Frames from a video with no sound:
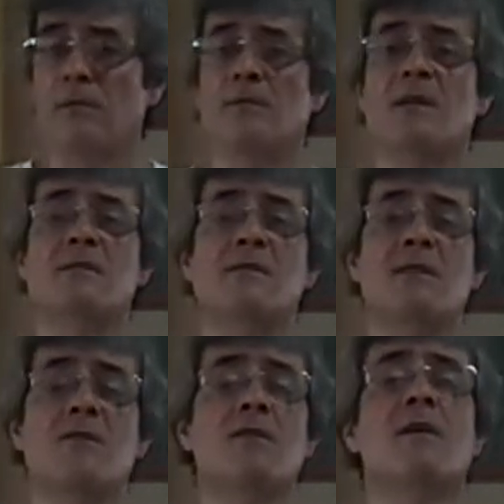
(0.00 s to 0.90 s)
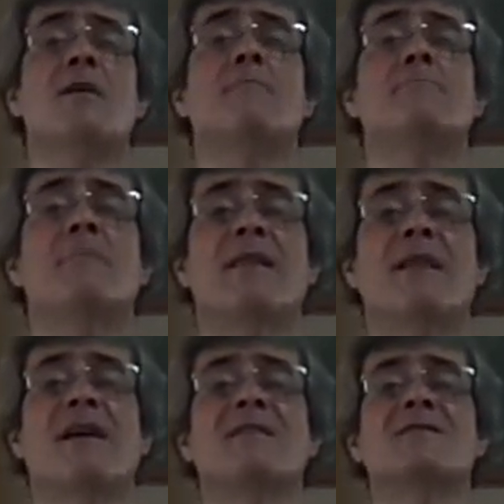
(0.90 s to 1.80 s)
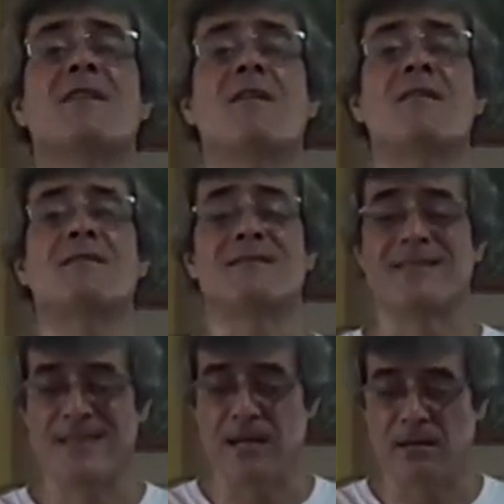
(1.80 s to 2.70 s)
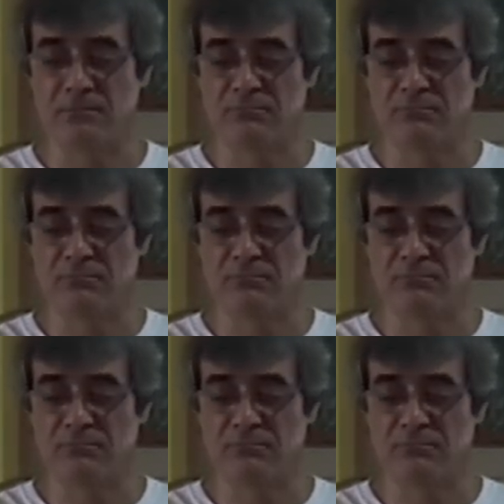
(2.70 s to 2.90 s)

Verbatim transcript: the sea, uh, Madagascar Sea,